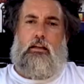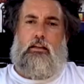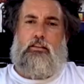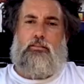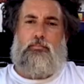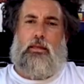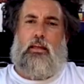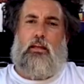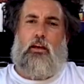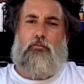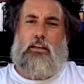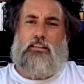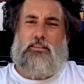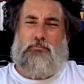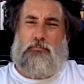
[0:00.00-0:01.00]
Speaking of
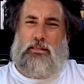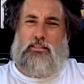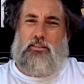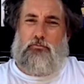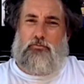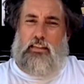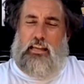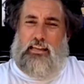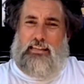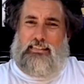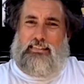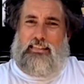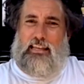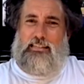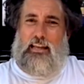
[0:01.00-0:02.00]
expensive
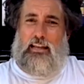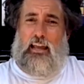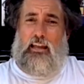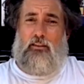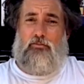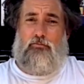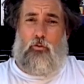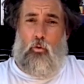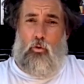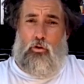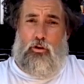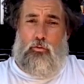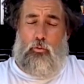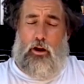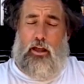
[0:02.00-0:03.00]
things I can't
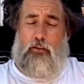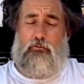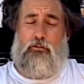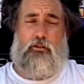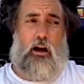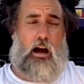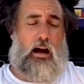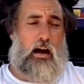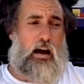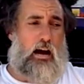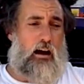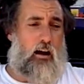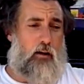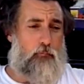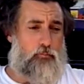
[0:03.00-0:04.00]
afford, whatever,
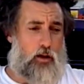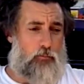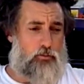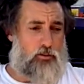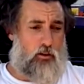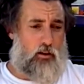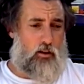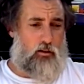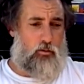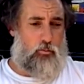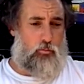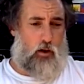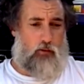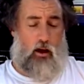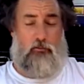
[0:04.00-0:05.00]
I'm starting a new.
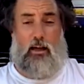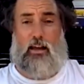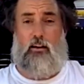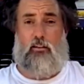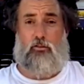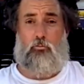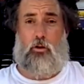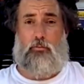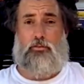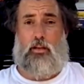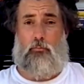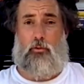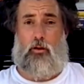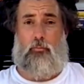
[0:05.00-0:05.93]
I've had it on the website, but I'm